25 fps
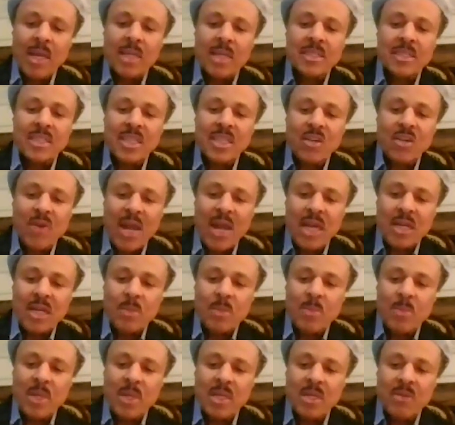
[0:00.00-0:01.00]
it still had
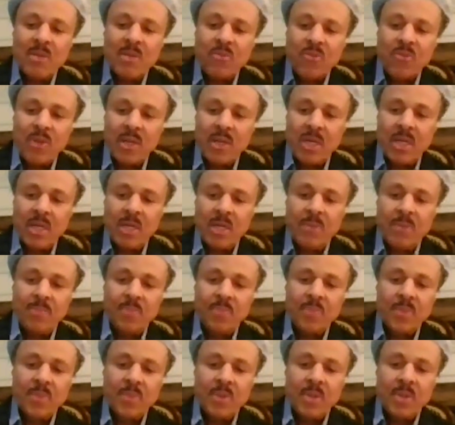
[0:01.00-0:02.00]
to be defended.
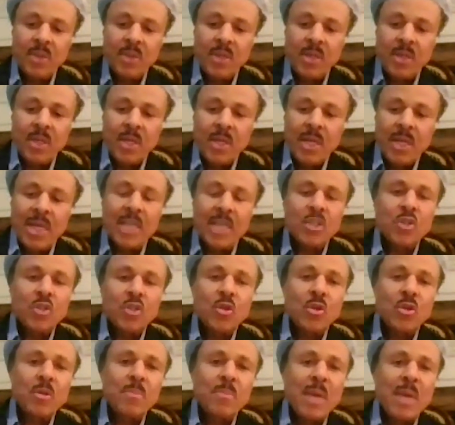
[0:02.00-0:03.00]
It
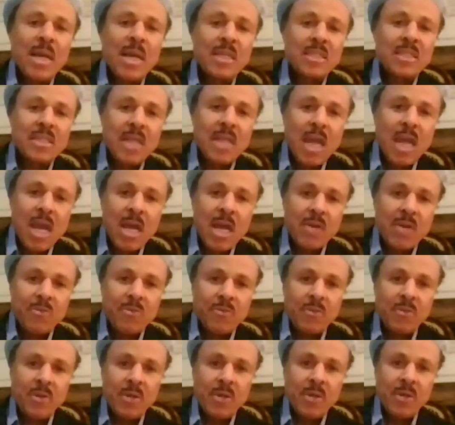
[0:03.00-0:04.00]
took my staff
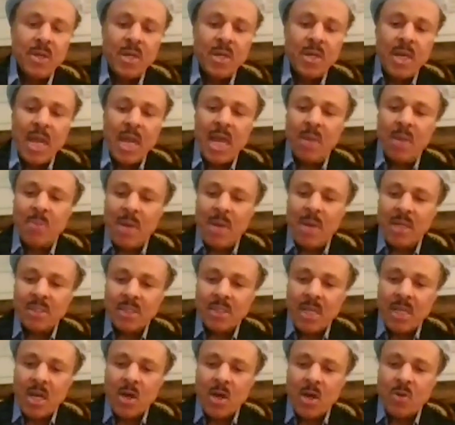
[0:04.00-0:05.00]
and
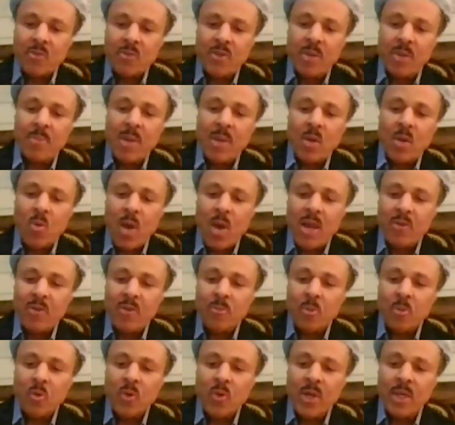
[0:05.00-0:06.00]
myself and my
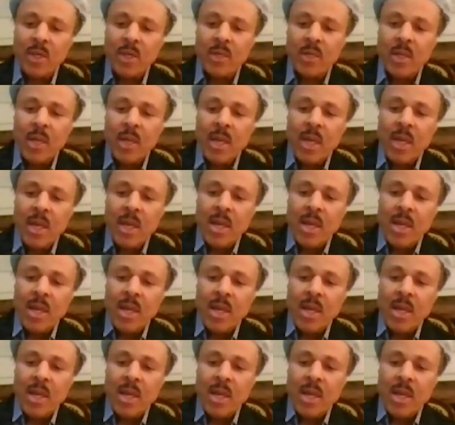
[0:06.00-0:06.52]
wife, Maureen,